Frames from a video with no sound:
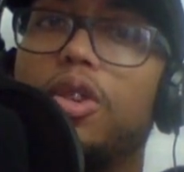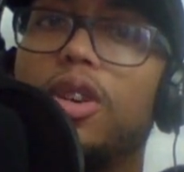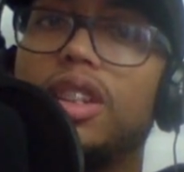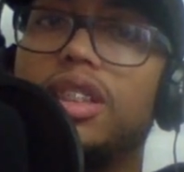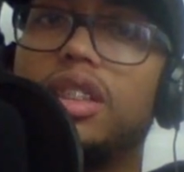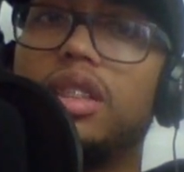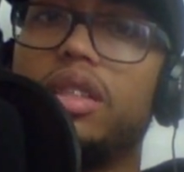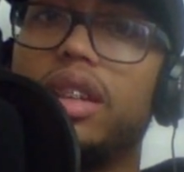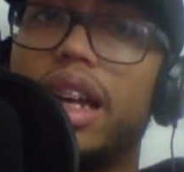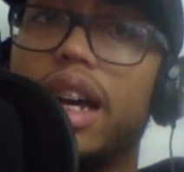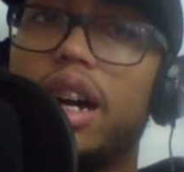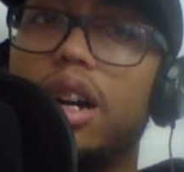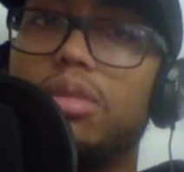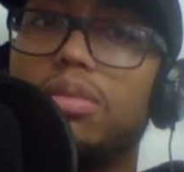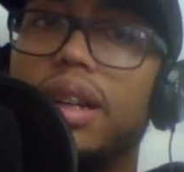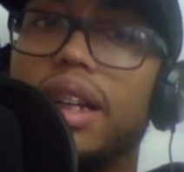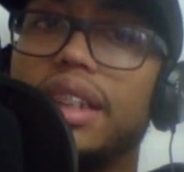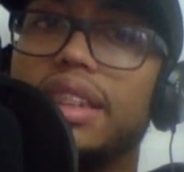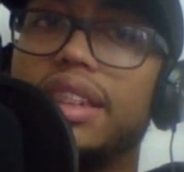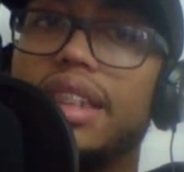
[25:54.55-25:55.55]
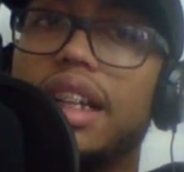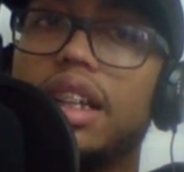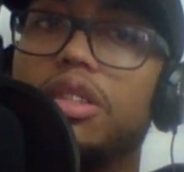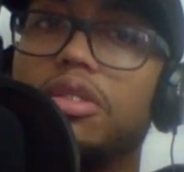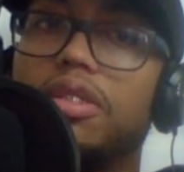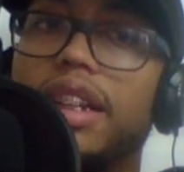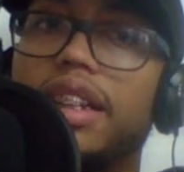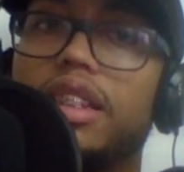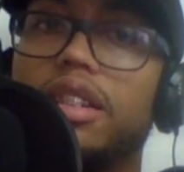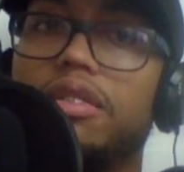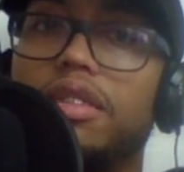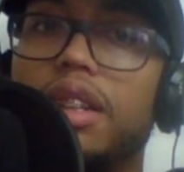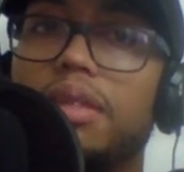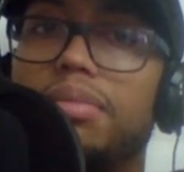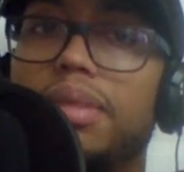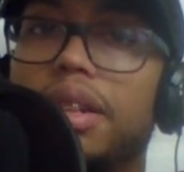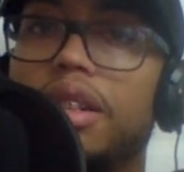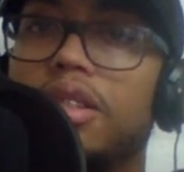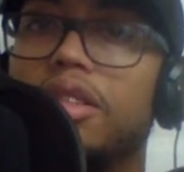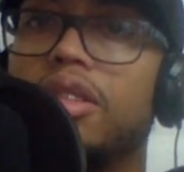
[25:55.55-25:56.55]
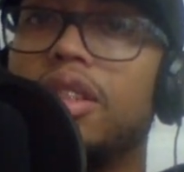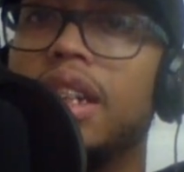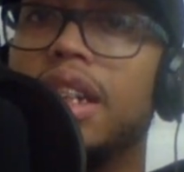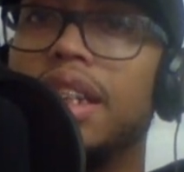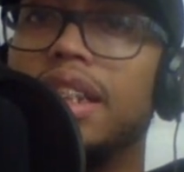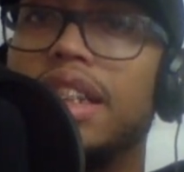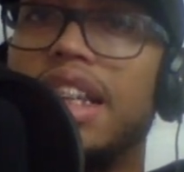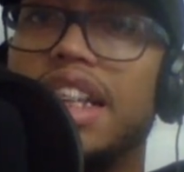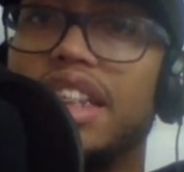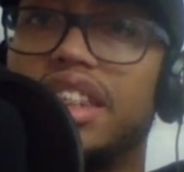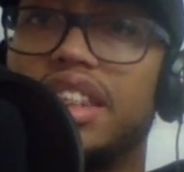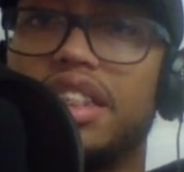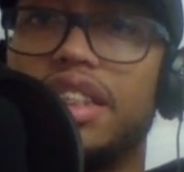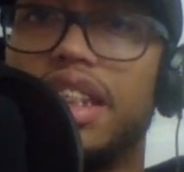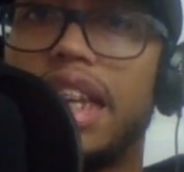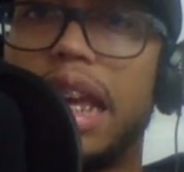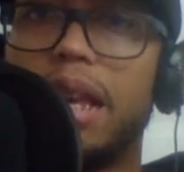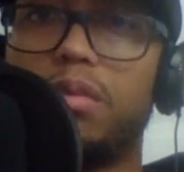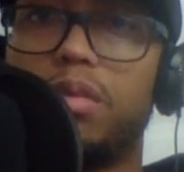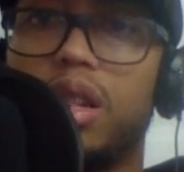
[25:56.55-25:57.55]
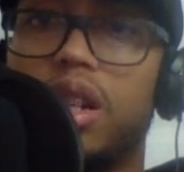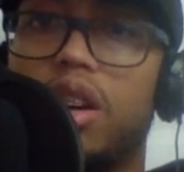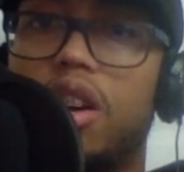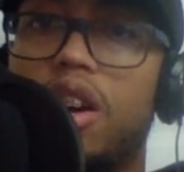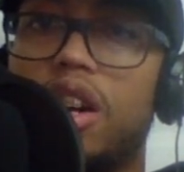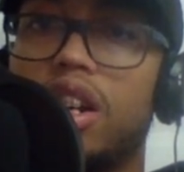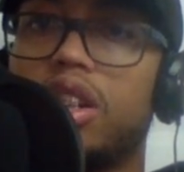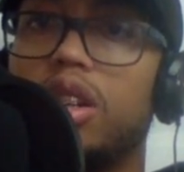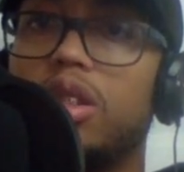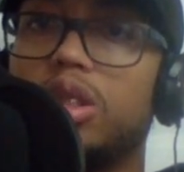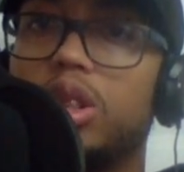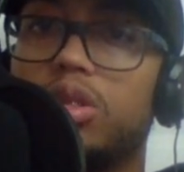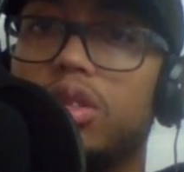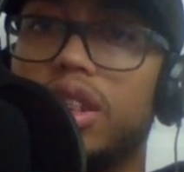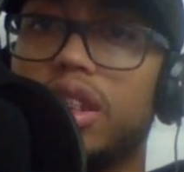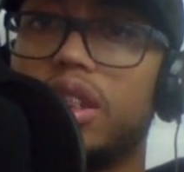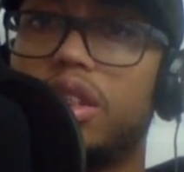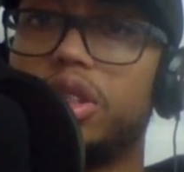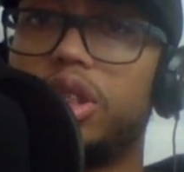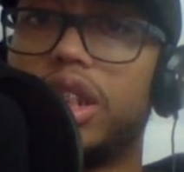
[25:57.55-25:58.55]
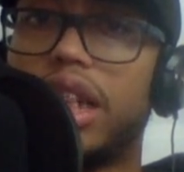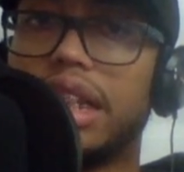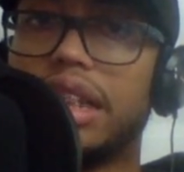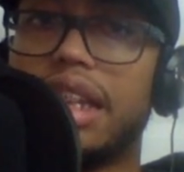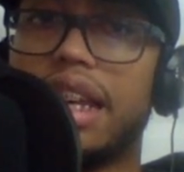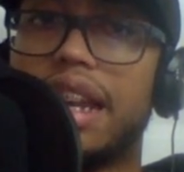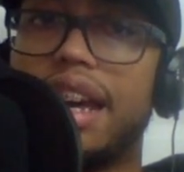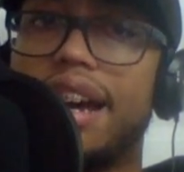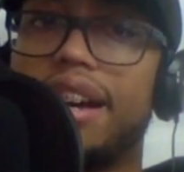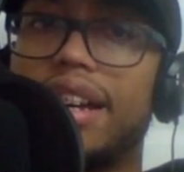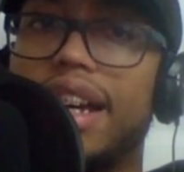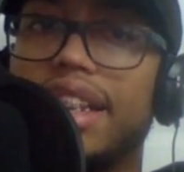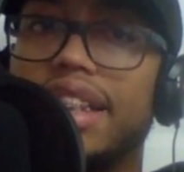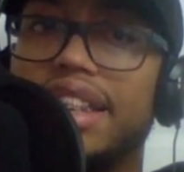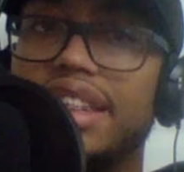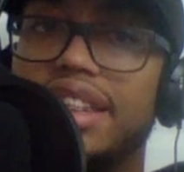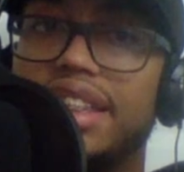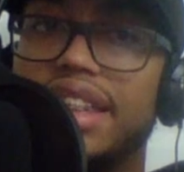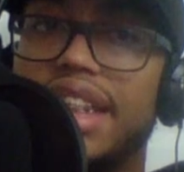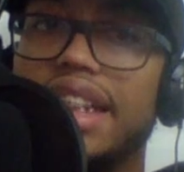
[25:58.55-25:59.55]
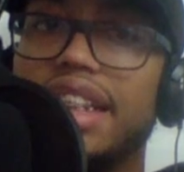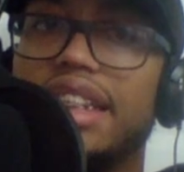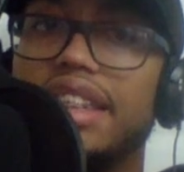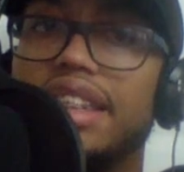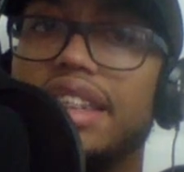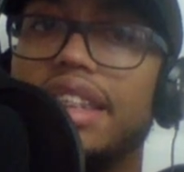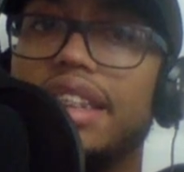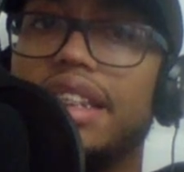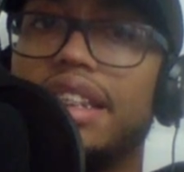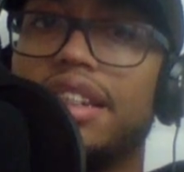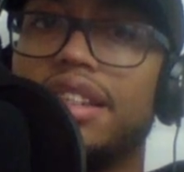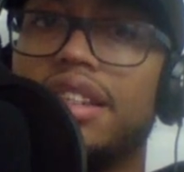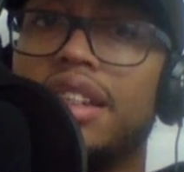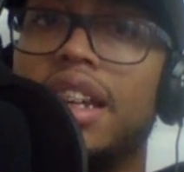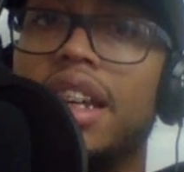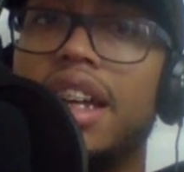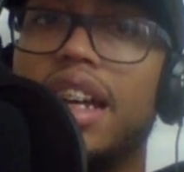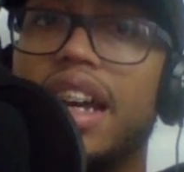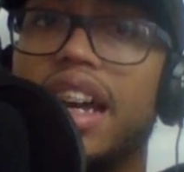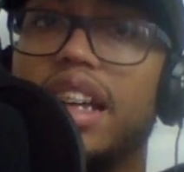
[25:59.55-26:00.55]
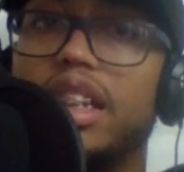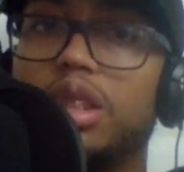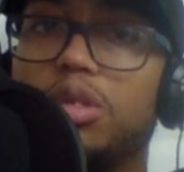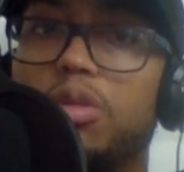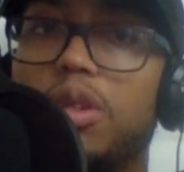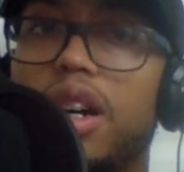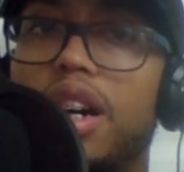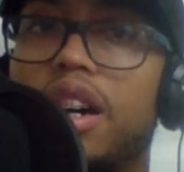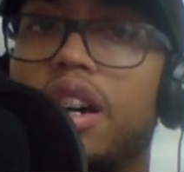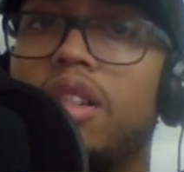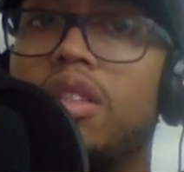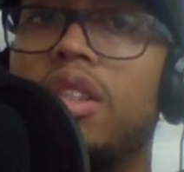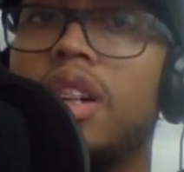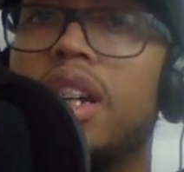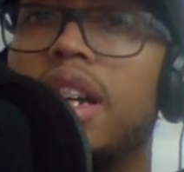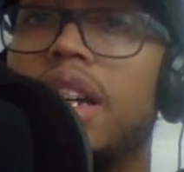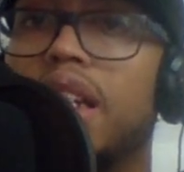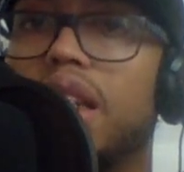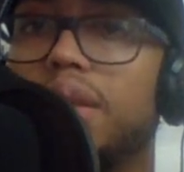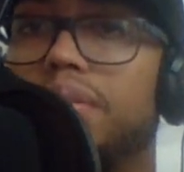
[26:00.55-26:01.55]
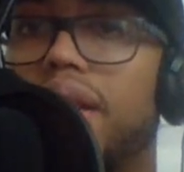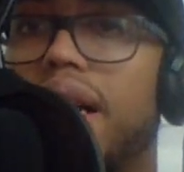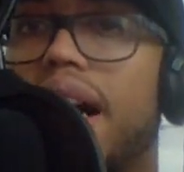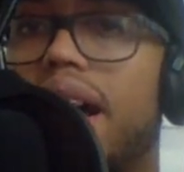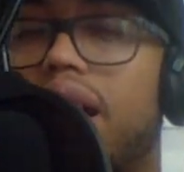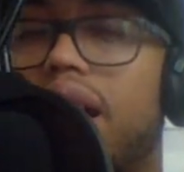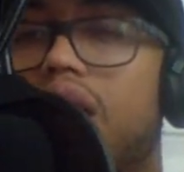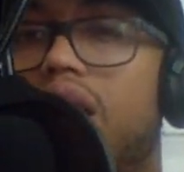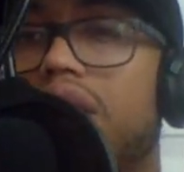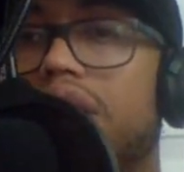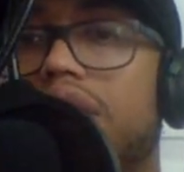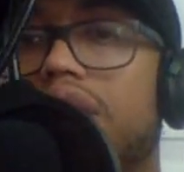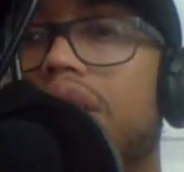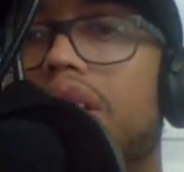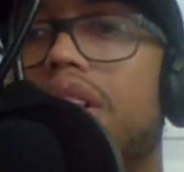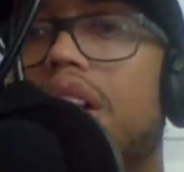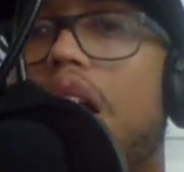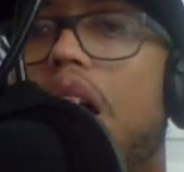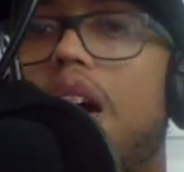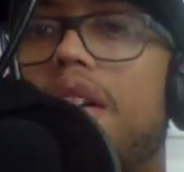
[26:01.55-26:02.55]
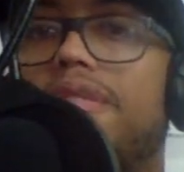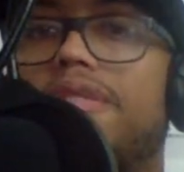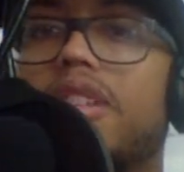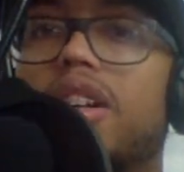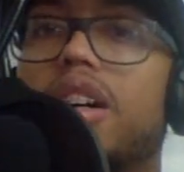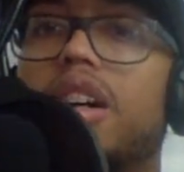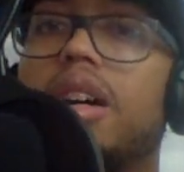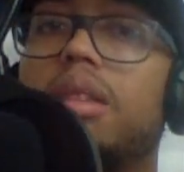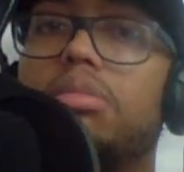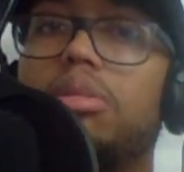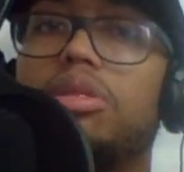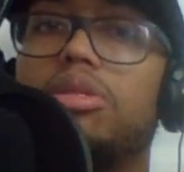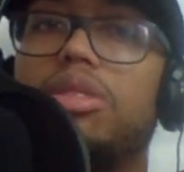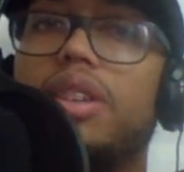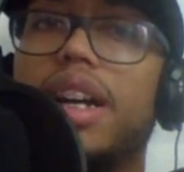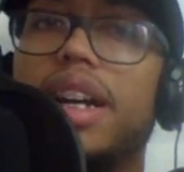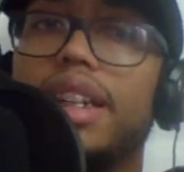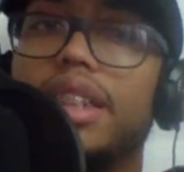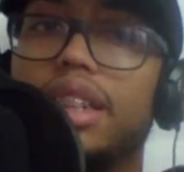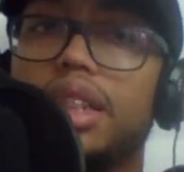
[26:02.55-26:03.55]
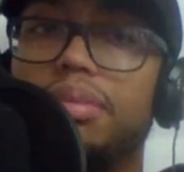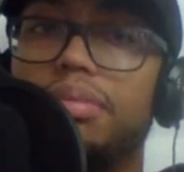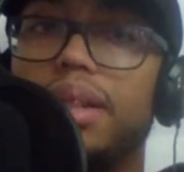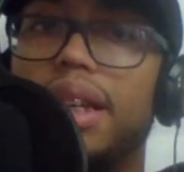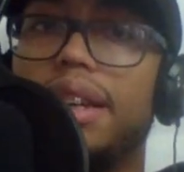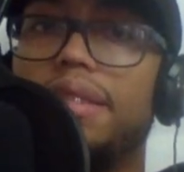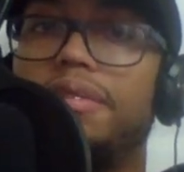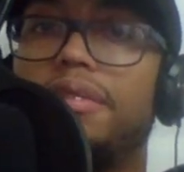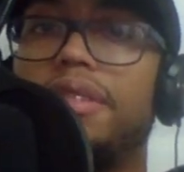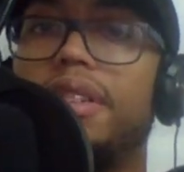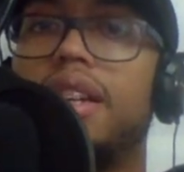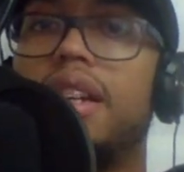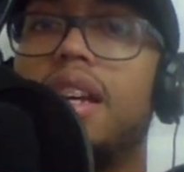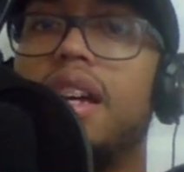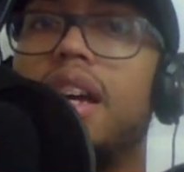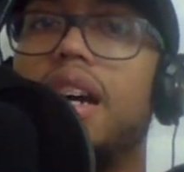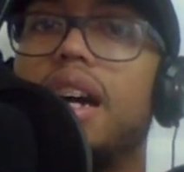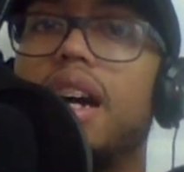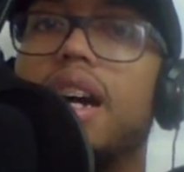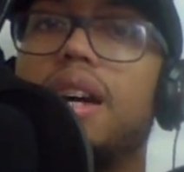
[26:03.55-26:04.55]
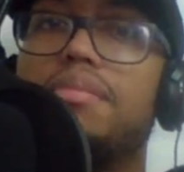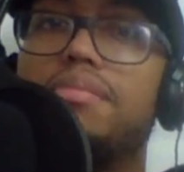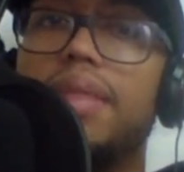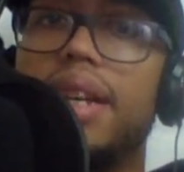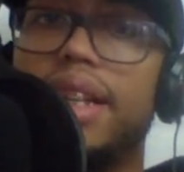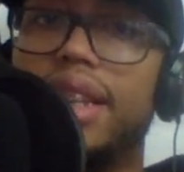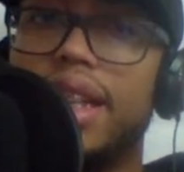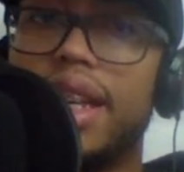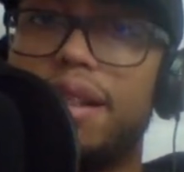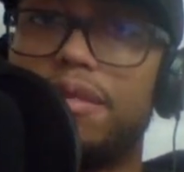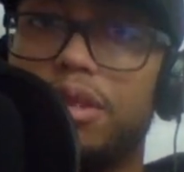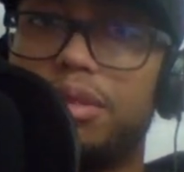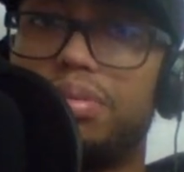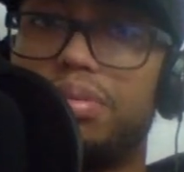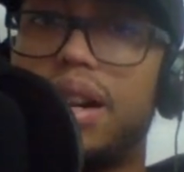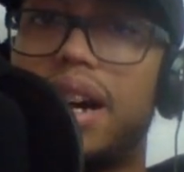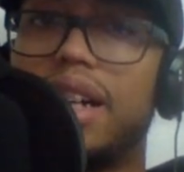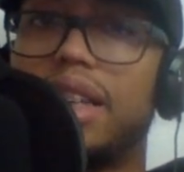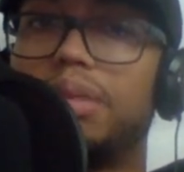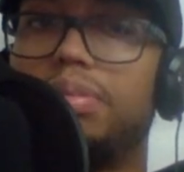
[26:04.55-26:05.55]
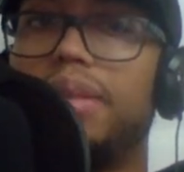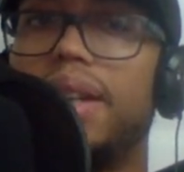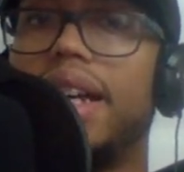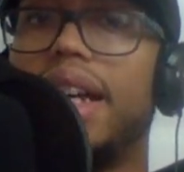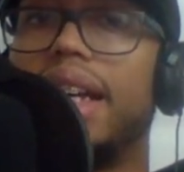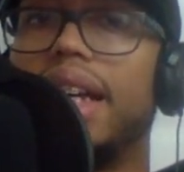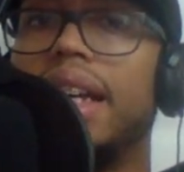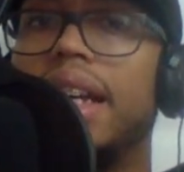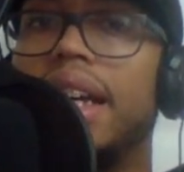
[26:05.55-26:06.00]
to help accelerate the rebuild. That's the name of the article. If you want to go check that out, I did say this in there as well. The Blackhawks could offer up Craig Smith, a mid-level prospect,